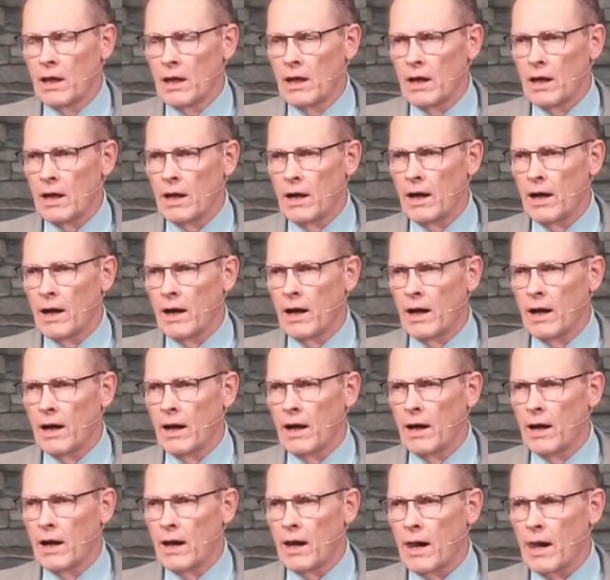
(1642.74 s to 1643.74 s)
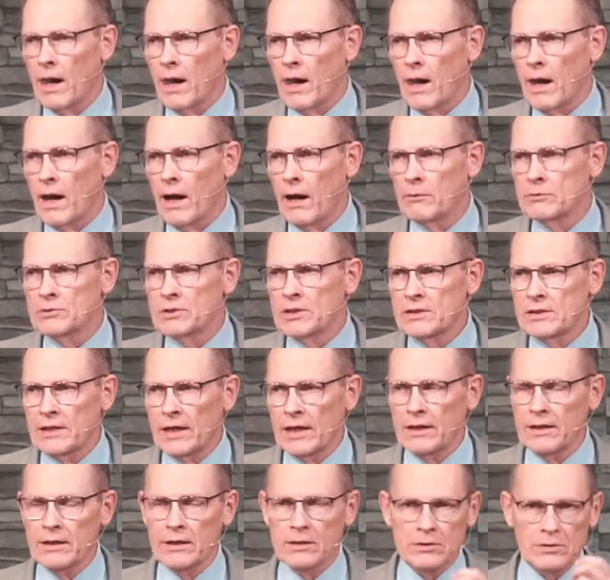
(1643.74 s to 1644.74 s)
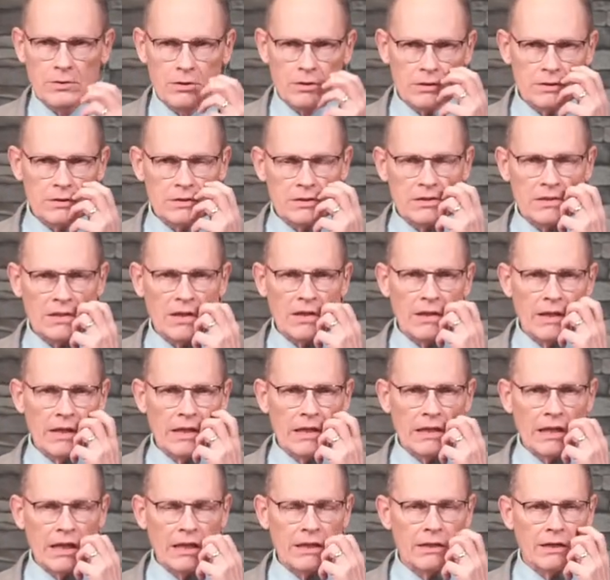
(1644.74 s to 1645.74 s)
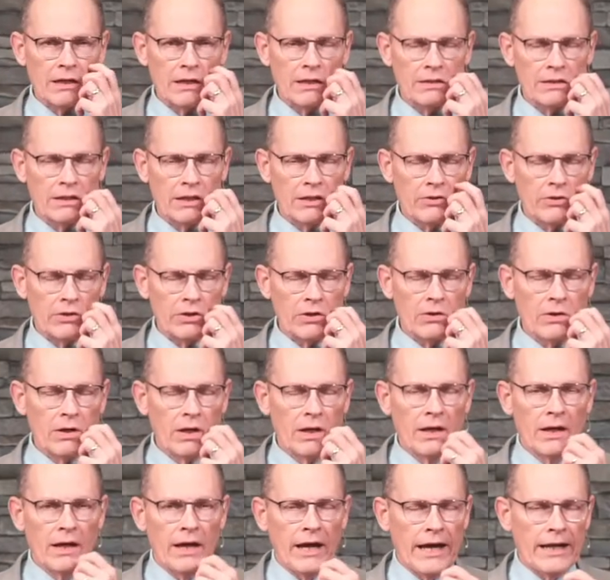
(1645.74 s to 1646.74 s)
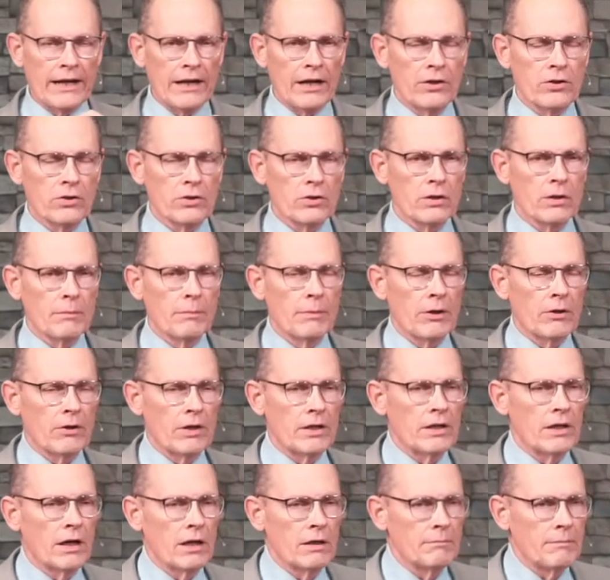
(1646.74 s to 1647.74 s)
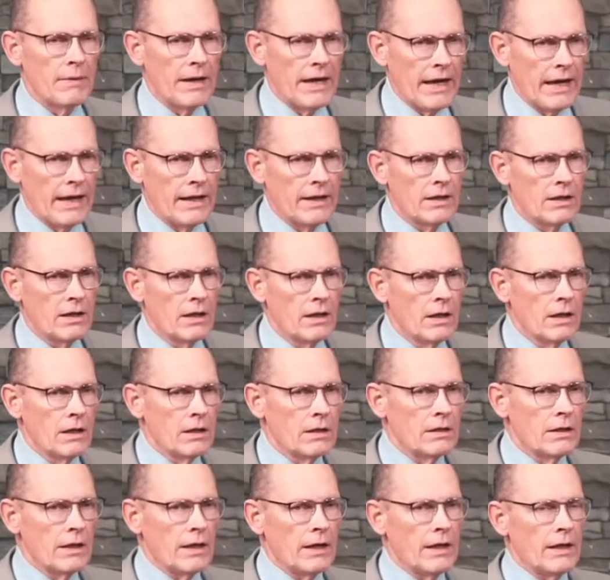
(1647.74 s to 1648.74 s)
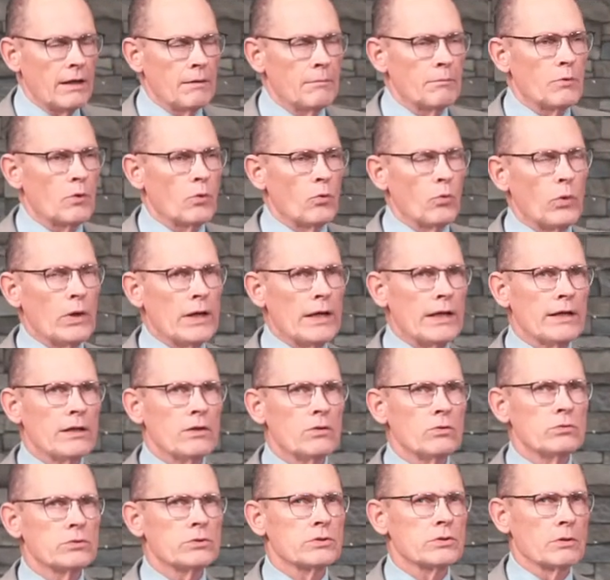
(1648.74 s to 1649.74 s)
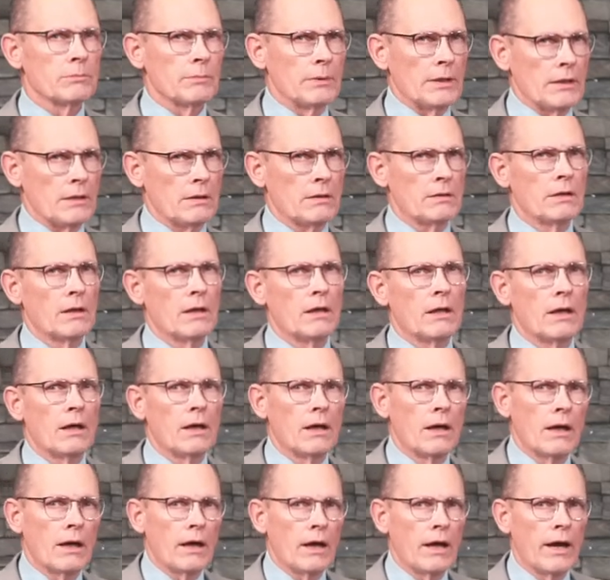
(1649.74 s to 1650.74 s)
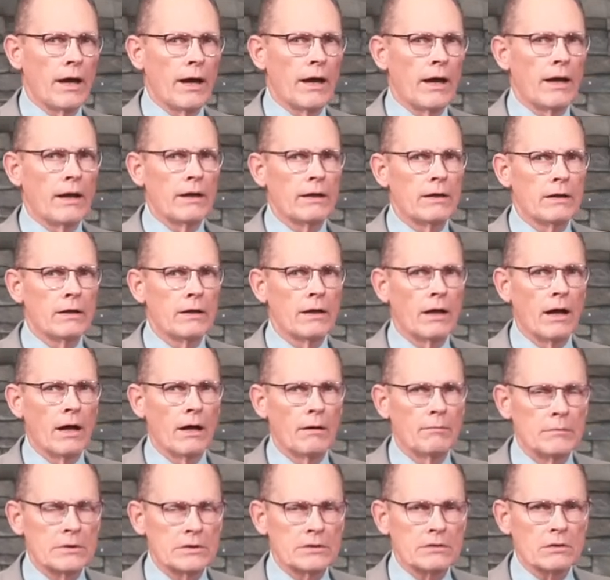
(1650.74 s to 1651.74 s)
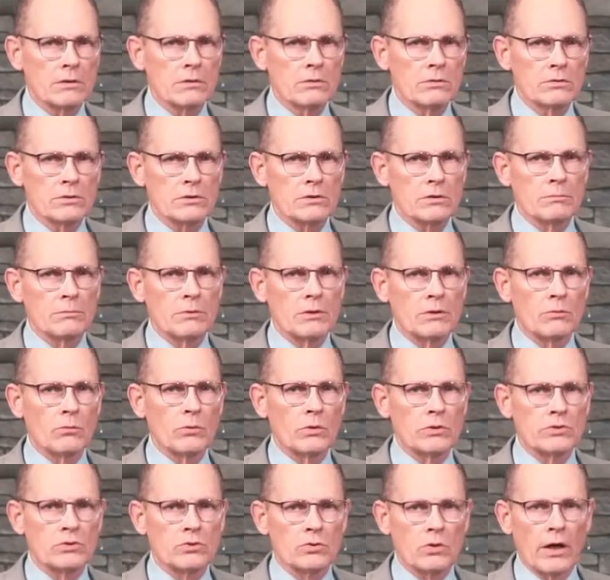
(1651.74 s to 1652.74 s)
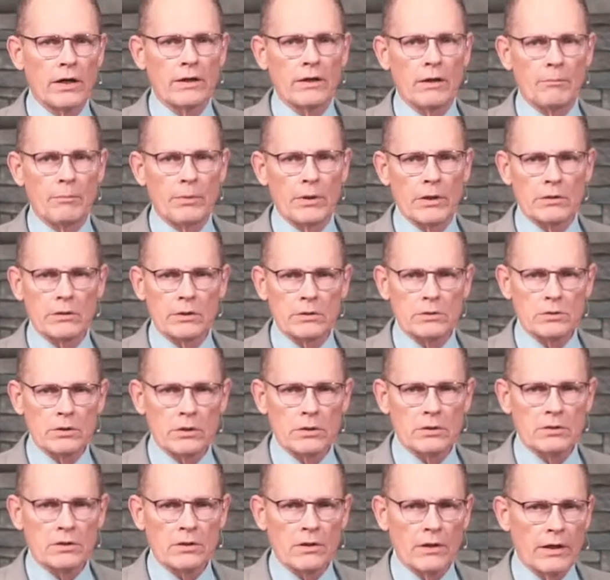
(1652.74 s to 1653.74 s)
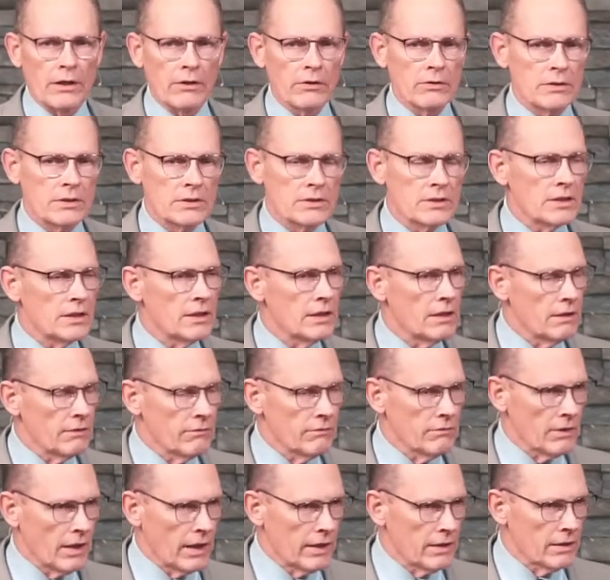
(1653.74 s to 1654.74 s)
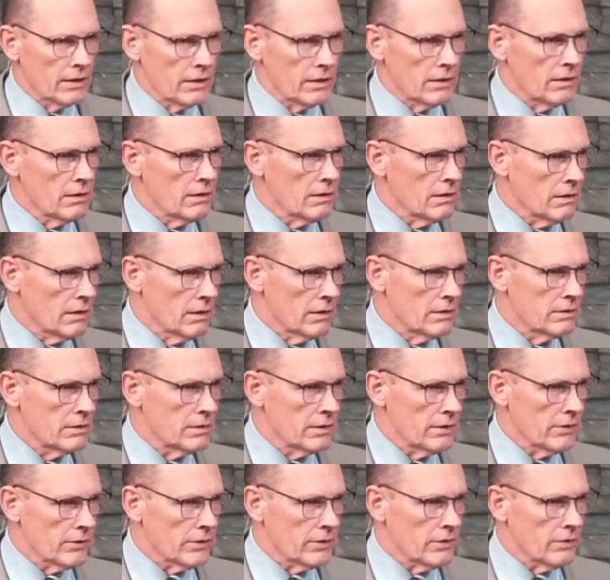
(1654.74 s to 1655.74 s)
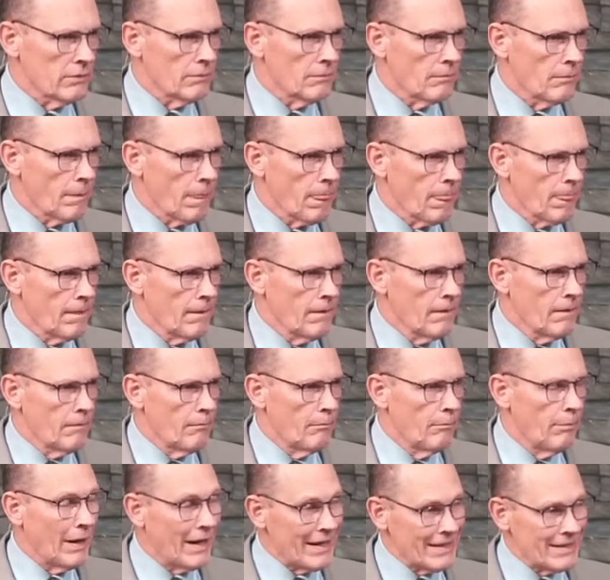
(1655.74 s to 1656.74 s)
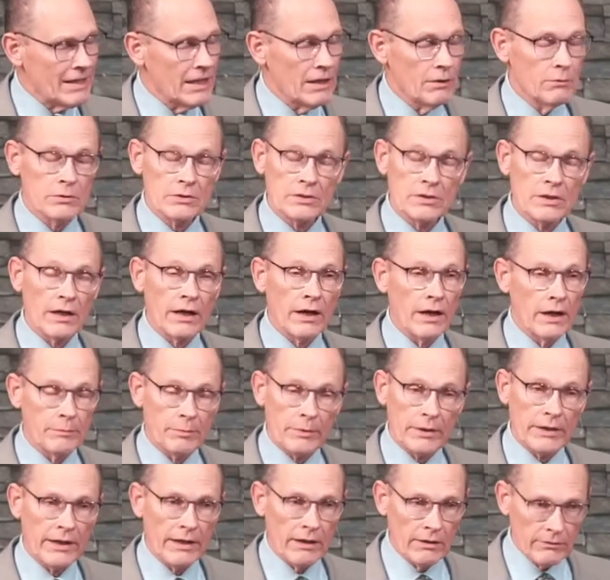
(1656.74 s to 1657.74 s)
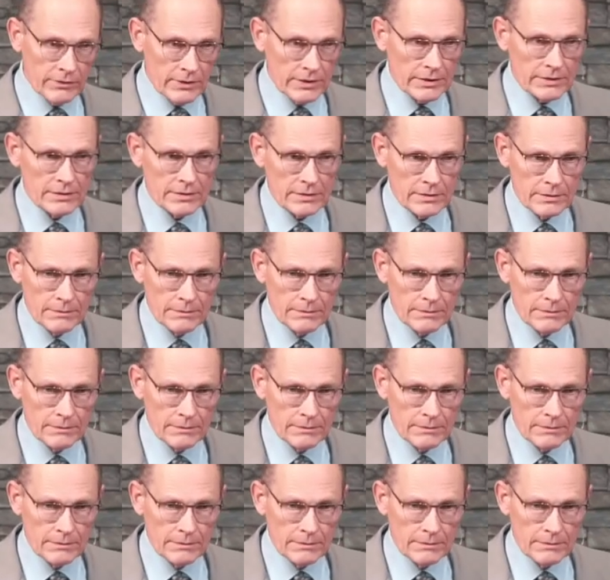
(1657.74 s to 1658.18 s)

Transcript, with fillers: uh, I was attending a church in London, Ontario, and I heard about a young man named Willie Oosterman. And uh, Mr. Oosterman was trying to build a church there in the city of London, Ontario. But he was a hyper Calvinist.